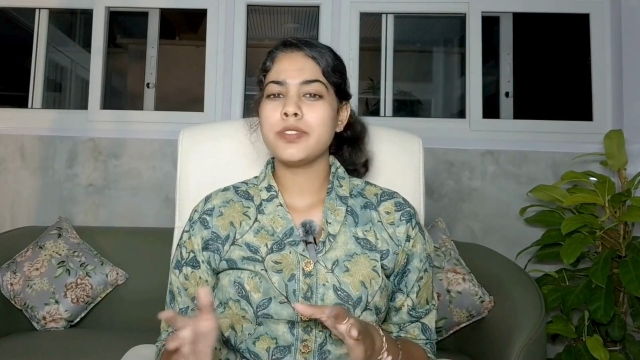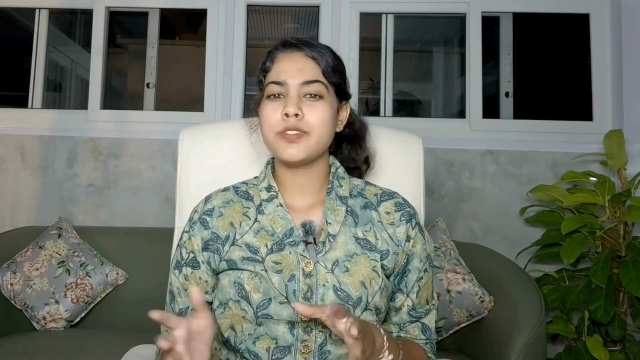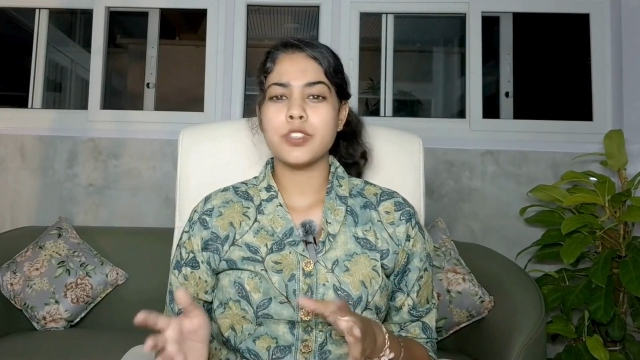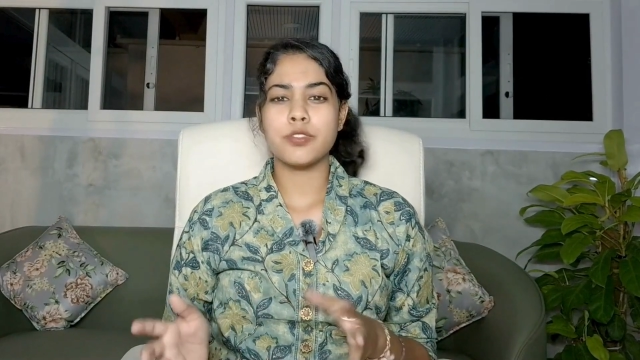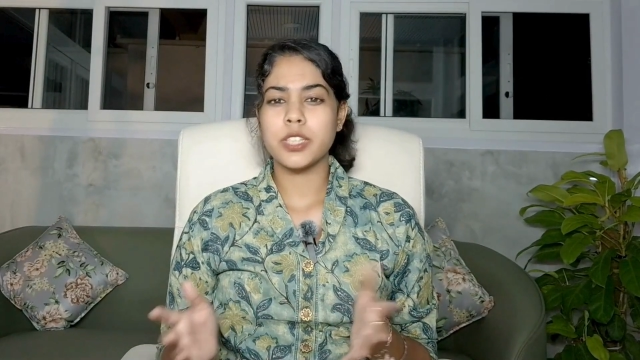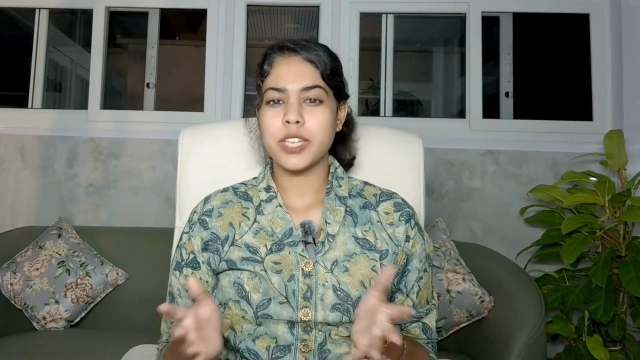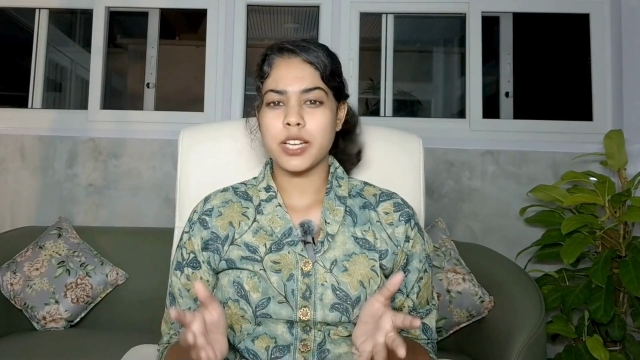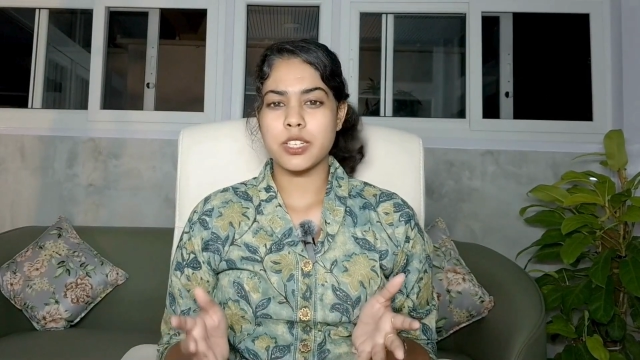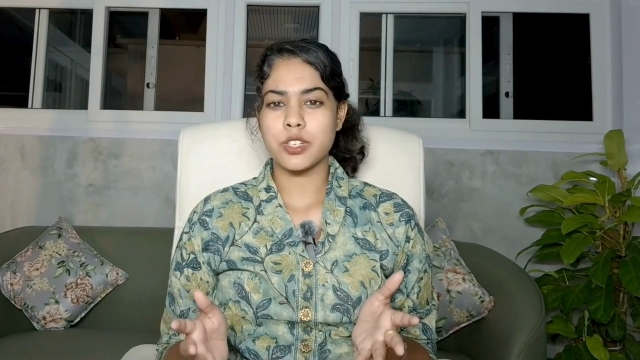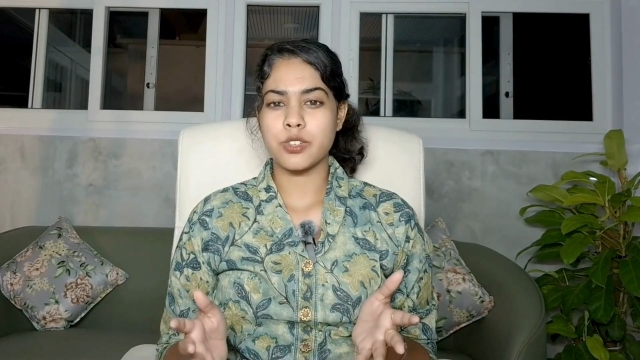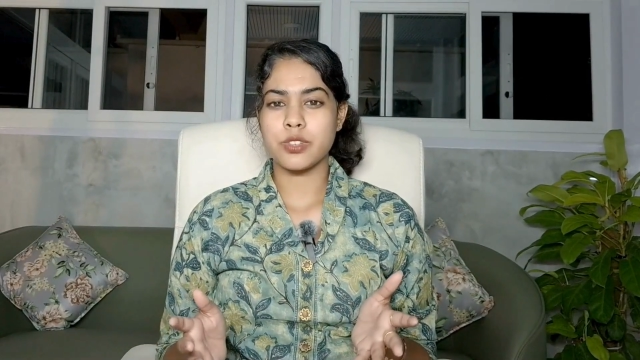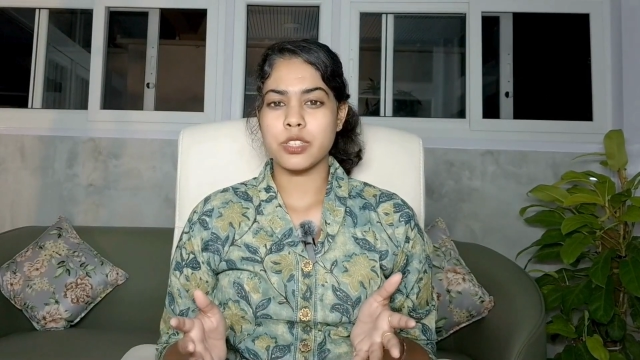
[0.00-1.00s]
of different
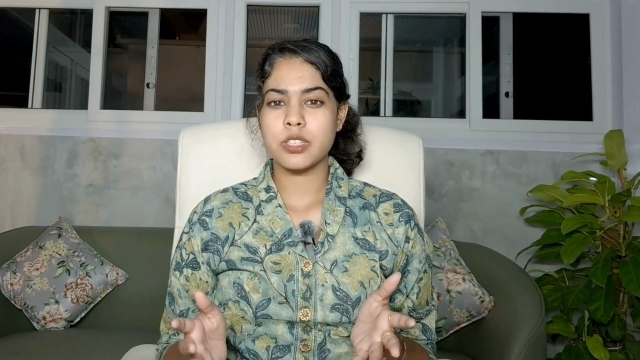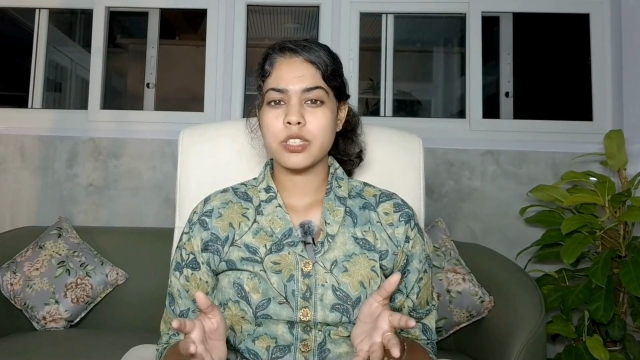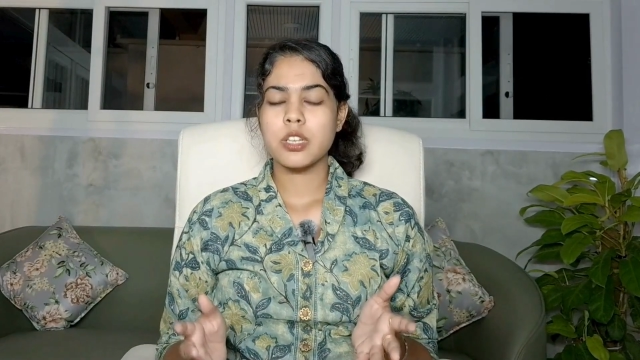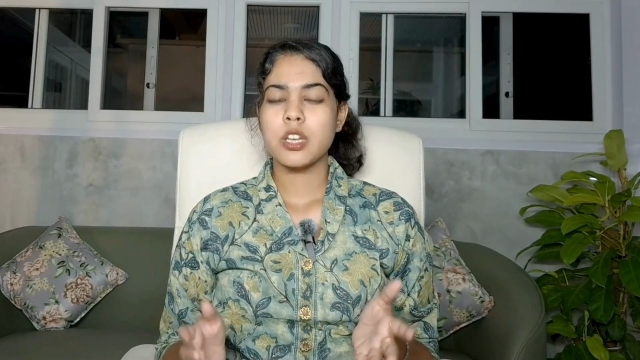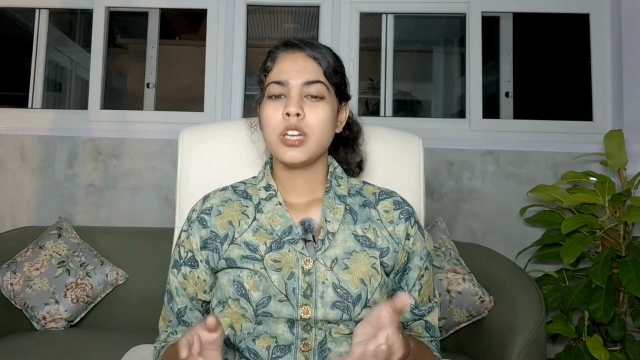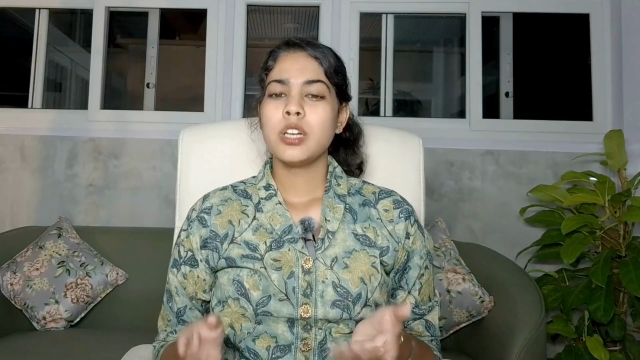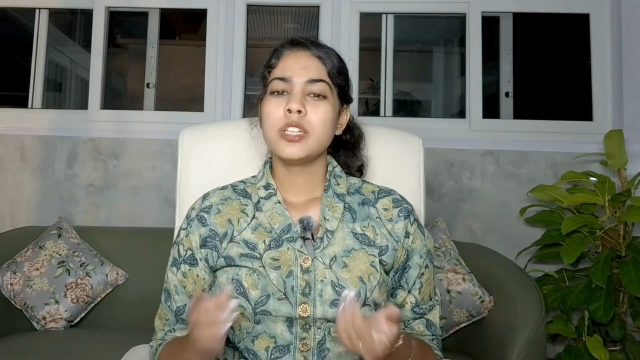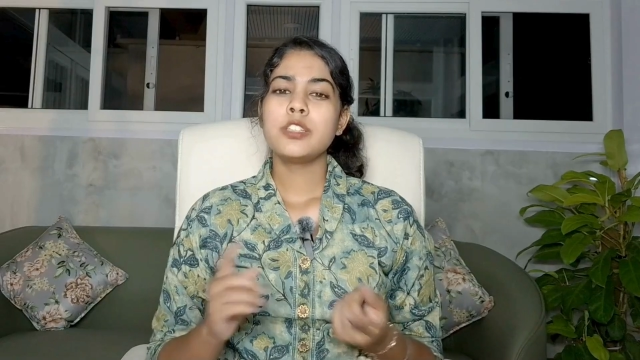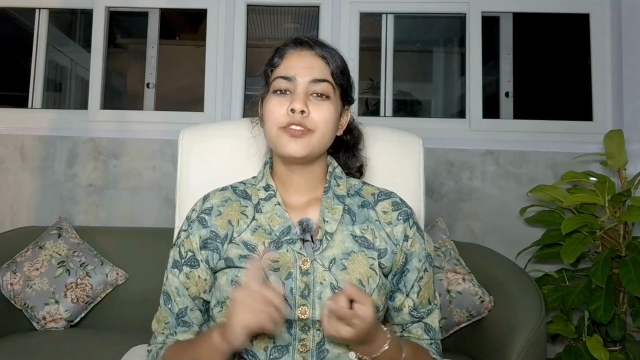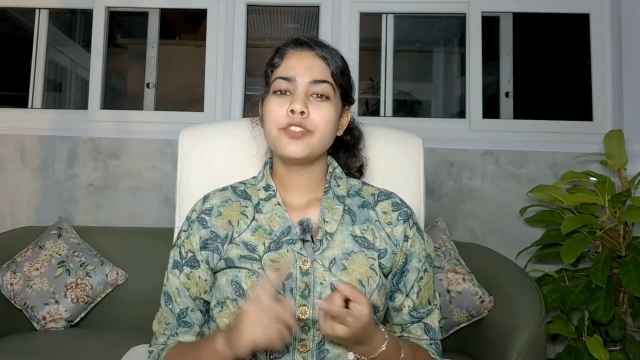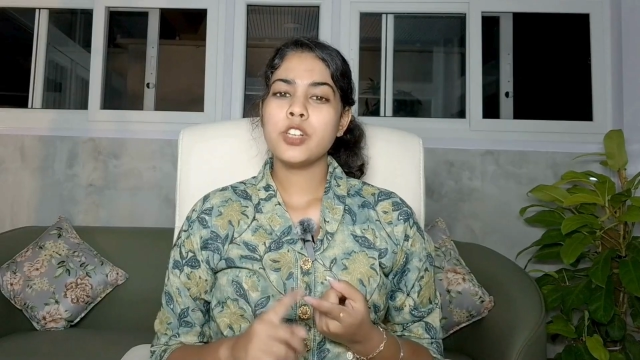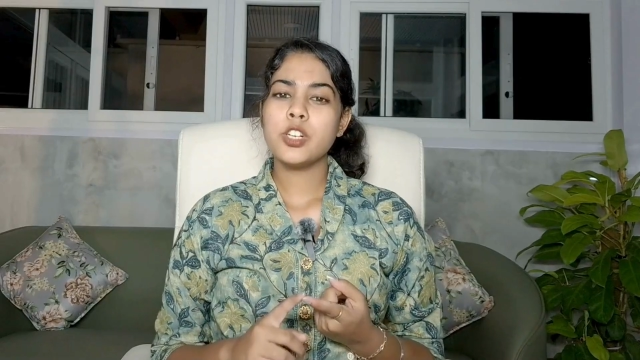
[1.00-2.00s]
categories. The
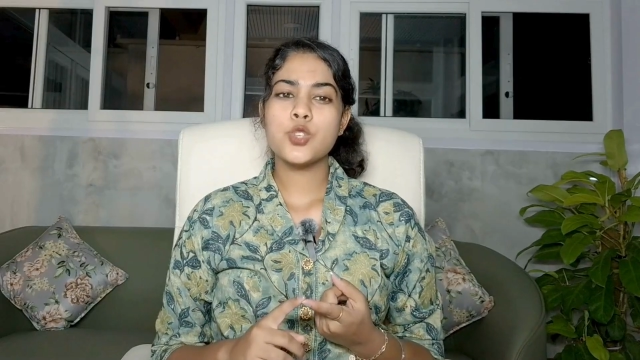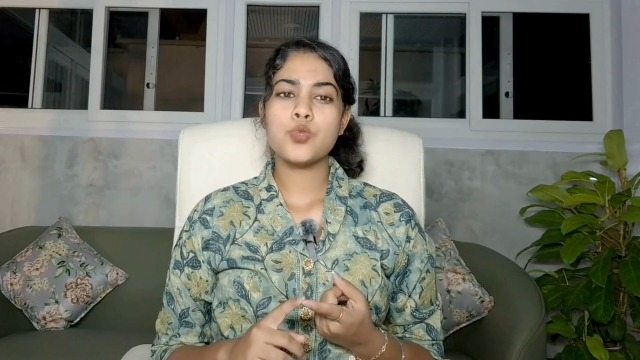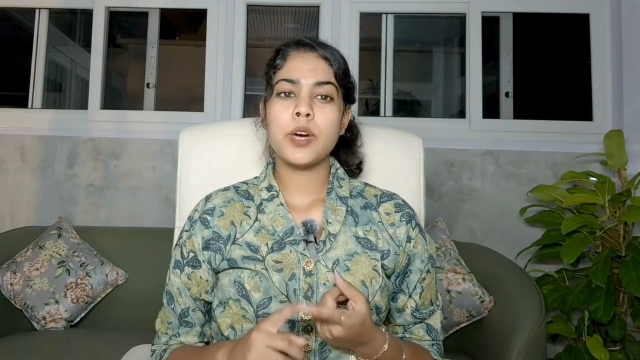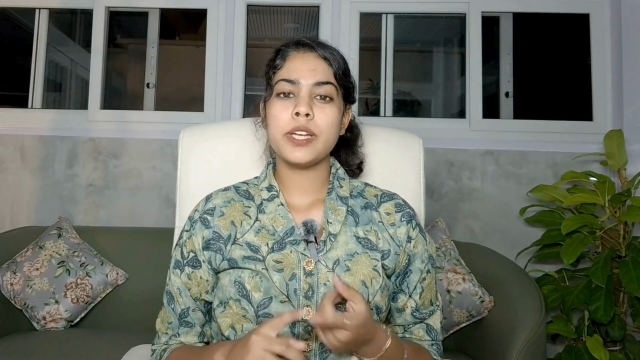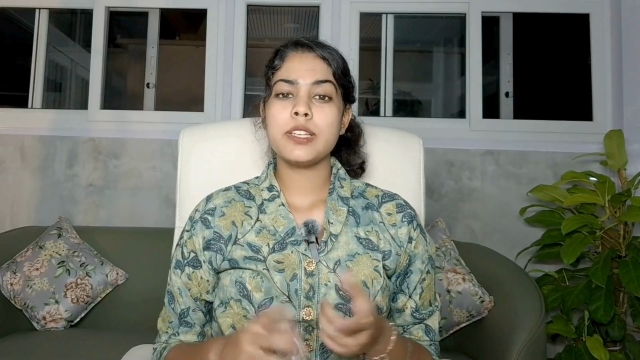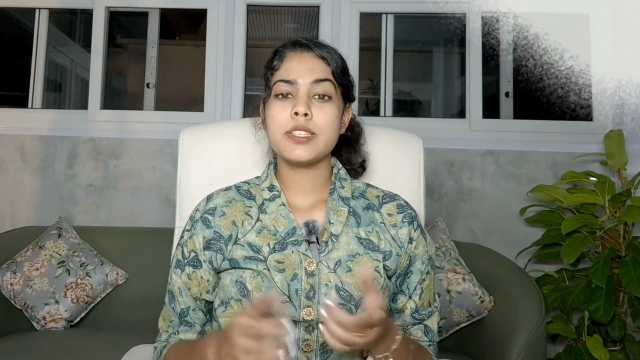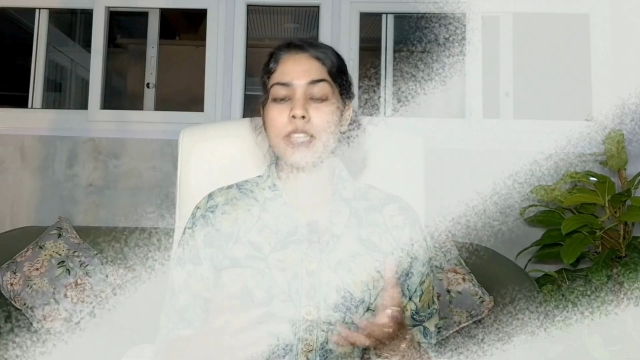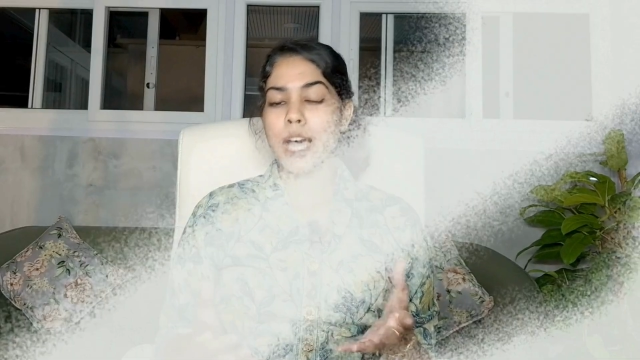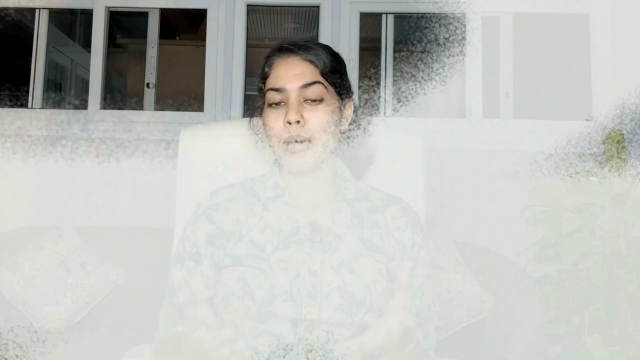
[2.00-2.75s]
first one is an